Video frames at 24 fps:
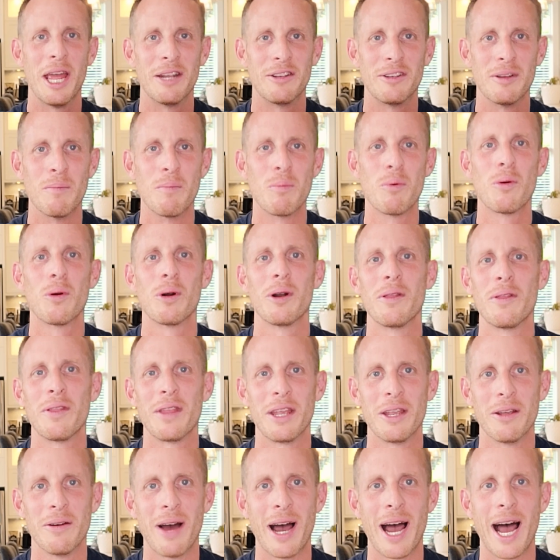It's important that
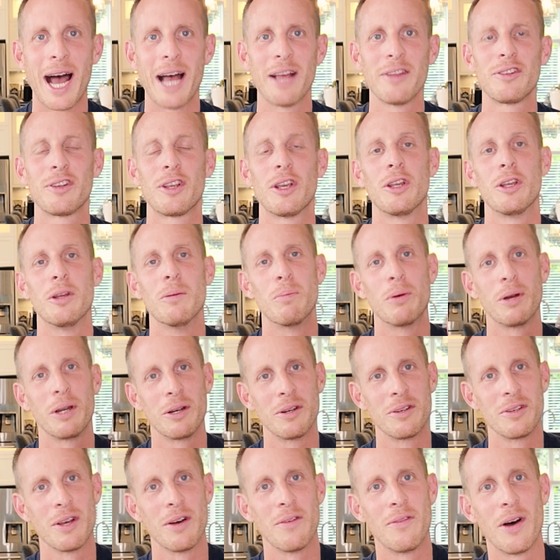you ask. You put
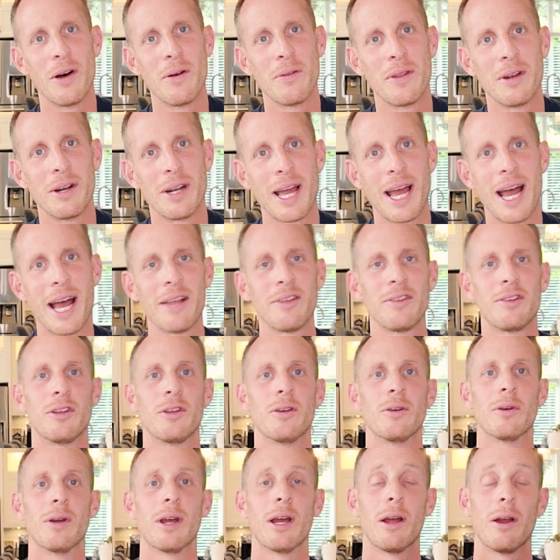yourself out there to ask.
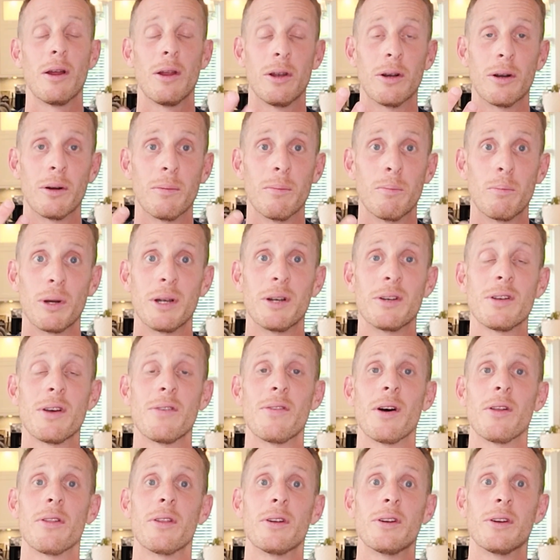You put
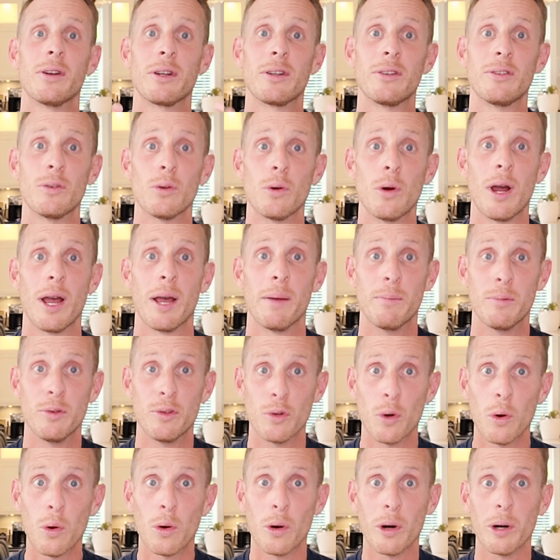yourself out there to
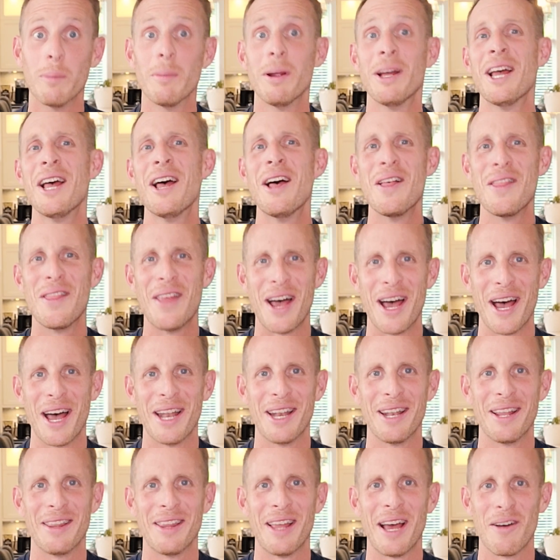absorb
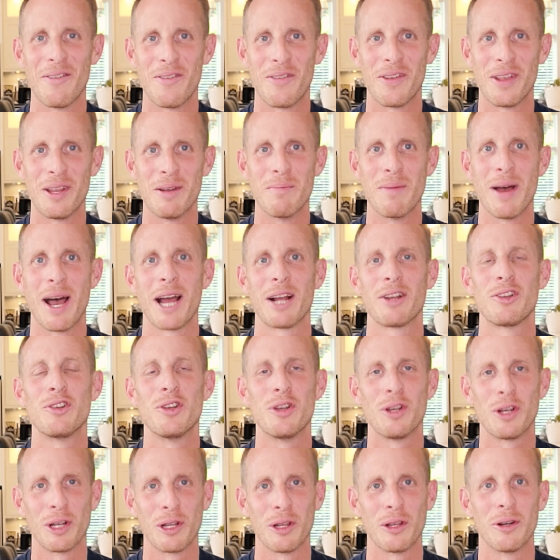that feedback so
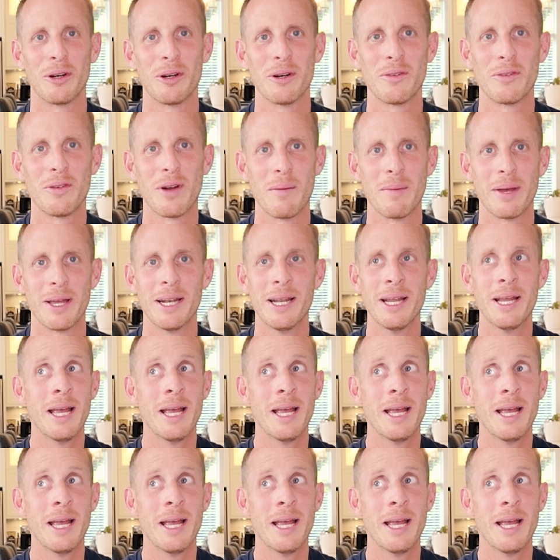you can learn from it.